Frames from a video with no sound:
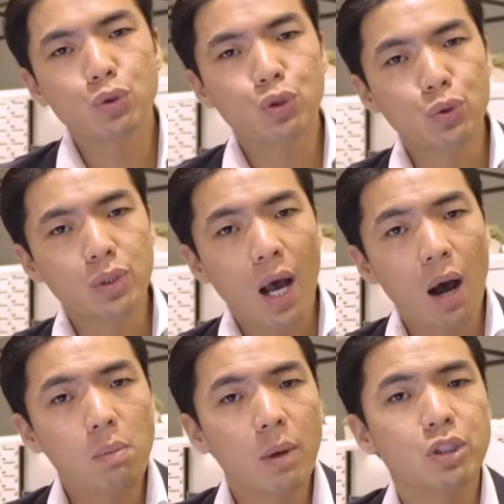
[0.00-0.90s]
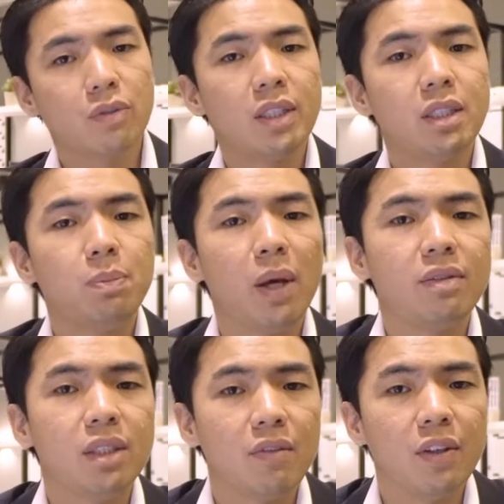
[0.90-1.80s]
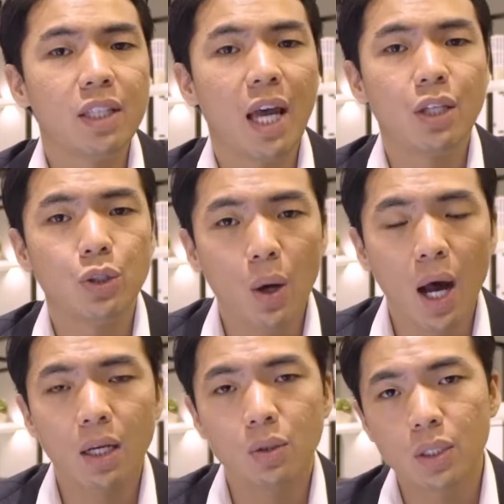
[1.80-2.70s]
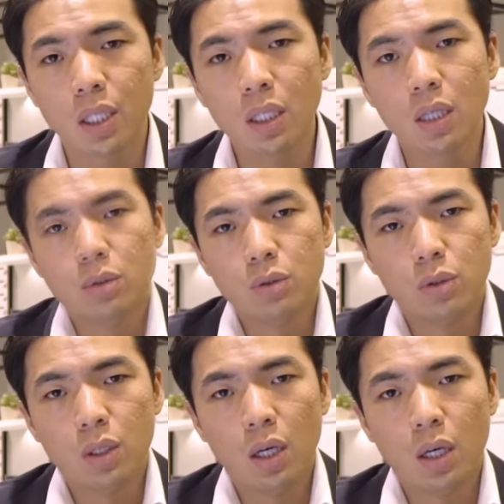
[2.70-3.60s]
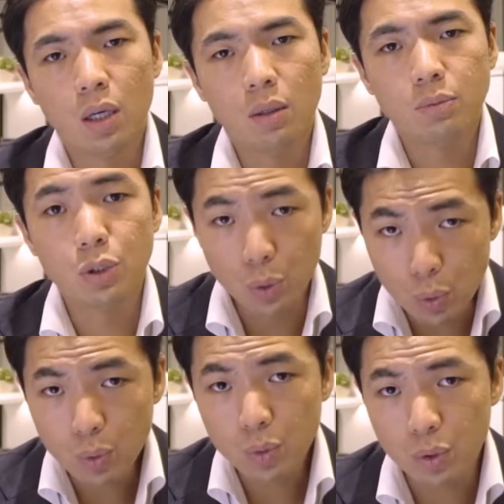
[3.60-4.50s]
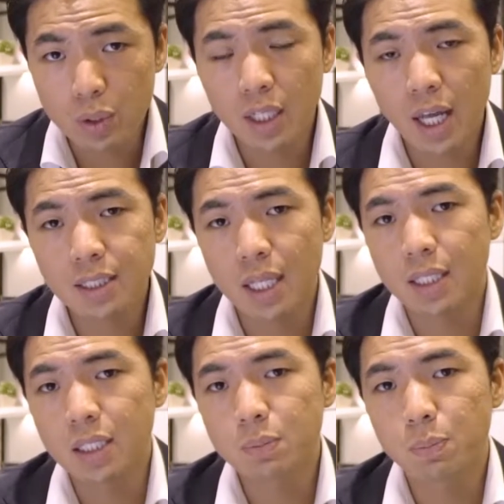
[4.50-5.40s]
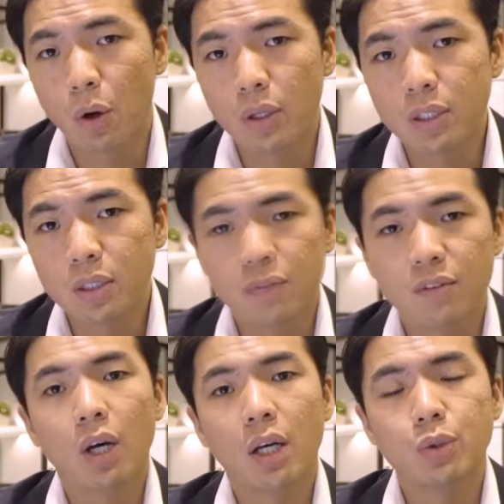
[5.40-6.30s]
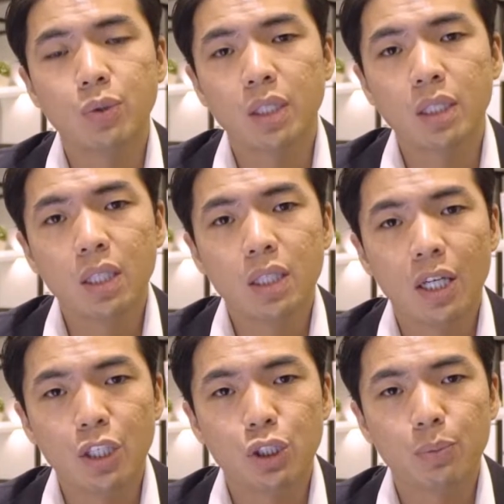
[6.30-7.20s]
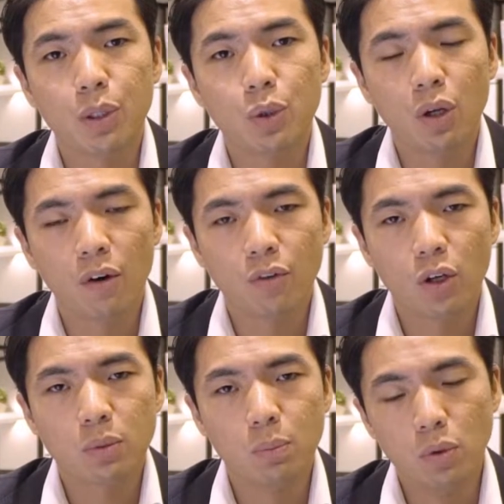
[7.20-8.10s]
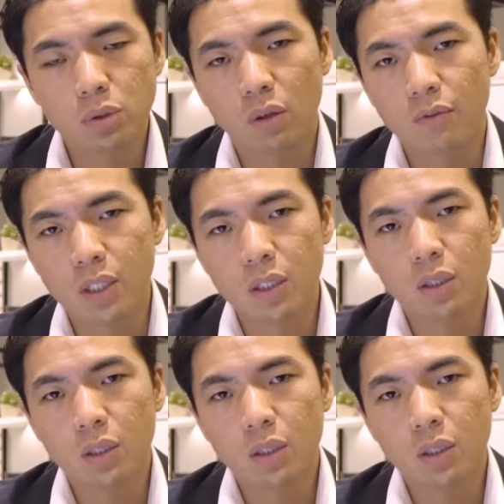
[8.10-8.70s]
choose how much of the CPF saving that you are looking to utilize at this point. If you are using the HDB loan, of course, most of it